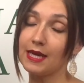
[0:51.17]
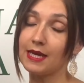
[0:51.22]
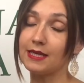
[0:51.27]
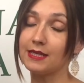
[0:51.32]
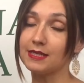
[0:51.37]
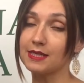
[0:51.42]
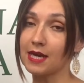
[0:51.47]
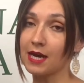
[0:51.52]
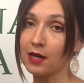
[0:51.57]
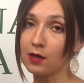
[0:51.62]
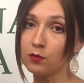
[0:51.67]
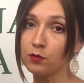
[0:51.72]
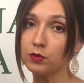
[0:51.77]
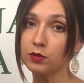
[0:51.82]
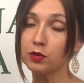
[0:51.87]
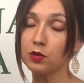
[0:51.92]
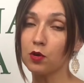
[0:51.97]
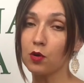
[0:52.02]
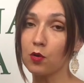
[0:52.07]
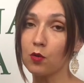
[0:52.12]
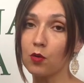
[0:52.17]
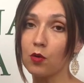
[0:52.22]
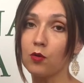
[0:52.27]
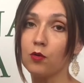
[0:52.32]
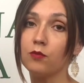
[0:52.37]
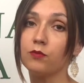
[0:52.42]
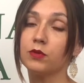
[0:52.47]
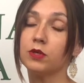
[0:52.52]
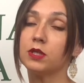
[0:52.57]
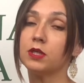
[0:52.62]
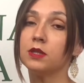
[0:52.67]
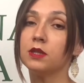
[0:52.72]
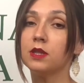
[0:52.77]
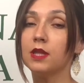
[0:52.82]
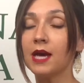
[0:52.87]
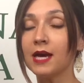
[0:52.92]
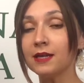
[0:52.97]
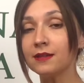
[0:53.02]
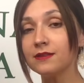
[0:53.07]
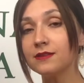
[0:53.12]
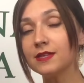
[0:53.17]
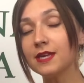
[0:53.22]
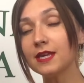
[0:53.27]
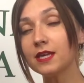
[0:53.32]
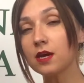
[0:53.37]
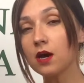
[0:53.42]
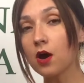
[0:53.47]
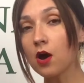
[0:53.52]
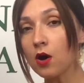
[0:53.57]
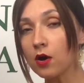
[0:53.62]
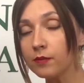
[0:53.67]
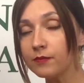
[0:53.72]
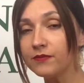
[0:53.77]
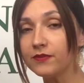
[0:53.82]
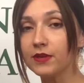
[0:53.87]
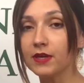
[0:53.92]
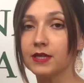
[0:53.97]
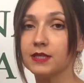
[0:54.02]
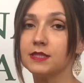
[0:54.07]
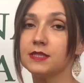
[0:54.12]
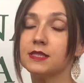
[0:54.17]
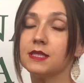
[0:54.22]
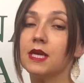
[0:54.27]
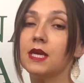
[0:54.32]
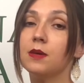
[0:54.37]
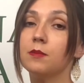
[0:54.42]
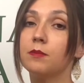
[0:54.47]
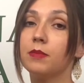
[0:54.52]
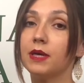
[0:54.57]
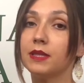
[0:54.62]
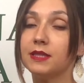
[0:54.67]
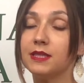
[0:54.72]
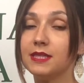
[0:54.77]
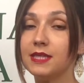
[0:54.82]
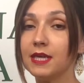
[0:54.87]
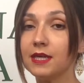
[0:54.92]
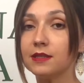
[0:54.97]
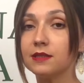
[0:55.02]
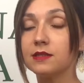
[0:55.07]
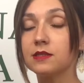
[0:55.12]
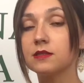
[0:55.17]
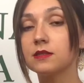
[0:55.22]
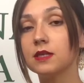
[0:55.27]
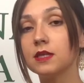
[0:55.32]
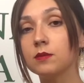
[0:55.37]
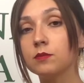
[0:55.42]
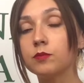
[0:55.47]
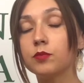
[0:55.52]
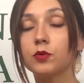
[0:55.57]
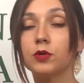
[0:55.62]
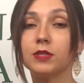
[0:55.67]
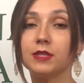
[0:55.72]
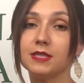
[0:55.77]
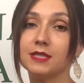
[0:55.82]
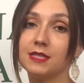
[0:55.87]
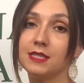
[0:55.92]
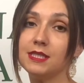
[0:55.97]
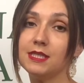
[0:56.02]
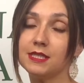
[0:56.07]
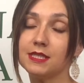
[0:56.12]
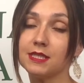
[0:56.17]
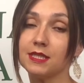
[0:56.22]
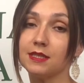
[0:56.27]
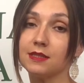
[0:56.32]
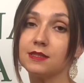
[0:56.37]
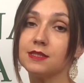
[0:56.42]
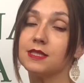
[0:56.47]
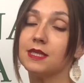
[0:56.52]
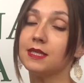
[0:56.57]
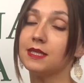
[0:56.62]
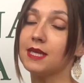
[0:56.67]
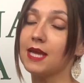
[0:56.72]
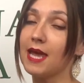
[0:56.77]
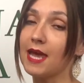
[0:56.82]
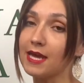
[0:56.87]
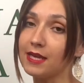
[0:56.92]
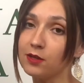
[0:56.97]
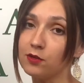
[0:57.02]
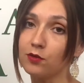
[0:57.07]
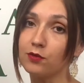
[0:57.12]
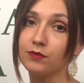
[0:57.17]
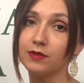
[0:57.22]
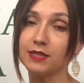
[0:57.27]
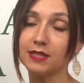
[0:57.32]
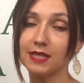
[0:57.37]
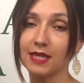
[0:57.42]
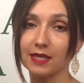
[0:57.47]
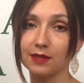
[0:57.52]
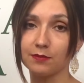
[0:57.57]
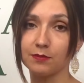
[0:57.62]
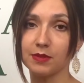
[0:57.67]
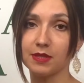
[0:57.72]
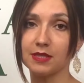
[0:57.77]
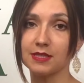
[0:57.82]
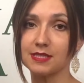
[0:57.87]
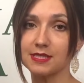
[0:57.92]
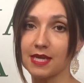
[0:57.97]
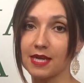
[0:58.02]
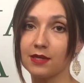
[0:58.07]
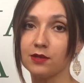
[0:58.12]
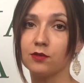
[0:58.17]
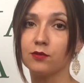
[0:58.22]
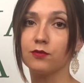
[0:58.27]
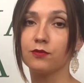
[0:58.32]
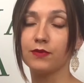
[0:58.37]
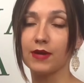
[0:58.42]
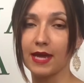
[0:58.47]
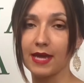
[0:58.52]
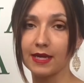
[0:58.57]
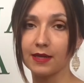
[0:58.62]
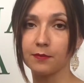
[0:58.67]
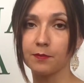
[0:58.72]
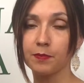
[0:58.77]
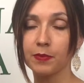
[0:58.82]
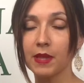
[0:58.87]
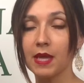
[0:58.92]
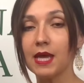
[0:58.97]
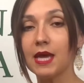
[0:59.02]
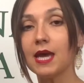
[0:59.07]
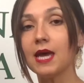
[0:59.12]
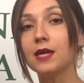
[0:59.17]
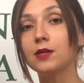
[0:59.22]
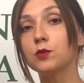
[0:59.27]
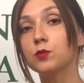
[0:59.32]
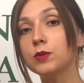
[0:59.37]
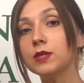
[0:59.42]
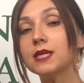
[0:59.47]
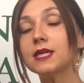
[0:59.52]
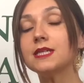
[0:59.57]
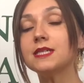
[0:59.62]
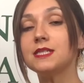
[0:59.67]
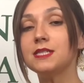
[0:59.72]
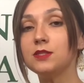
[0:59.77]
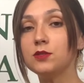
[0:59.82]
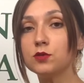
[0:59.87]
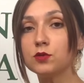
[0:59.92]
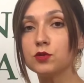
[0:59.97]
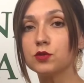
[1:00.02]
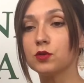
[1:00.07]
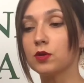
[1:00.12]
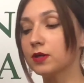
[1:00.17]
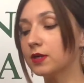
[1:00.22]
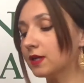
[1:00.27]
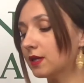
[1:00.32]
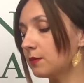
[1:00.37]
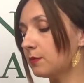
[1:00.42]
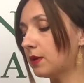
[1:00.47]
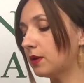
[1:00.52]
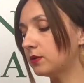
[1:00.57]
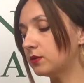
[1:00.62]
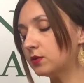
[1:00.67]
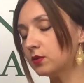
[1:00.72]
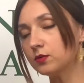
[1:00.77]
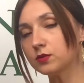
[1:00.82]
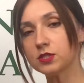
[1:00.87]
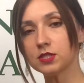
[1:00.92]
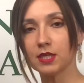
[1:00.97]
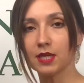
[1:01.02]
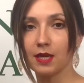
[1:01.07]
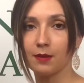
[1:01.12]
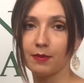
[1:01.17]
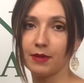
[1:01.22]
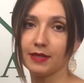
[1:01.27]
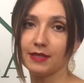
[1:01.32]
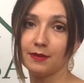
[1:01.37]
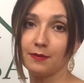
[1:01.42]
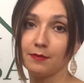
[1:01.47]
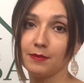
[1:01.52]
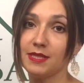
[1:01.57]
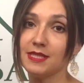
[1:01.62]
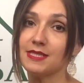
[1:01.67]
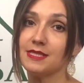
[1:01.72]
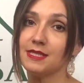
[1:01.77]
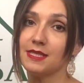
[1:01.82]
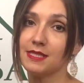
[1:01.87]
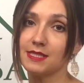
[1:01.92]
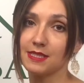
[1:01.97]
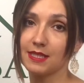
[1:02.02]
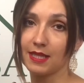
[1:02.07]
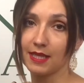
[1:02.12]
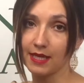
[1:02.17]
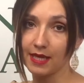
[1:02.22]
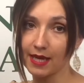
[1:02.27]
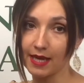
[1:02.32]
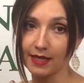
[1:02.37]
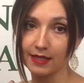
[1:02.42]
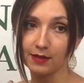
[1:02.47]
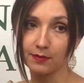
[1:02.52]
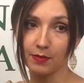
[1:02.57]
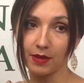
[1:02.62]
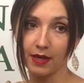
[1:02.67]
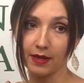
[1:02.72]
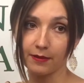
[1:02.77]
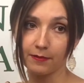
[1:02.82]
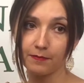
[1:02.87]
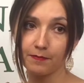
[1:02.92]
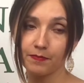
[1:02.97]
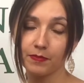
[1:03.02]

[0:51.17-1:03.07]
and I will go over not that obvious but yet important details and any of it can be a sign of fake and we continue talking about Dolce & Gabbana Miss Sicily handbag.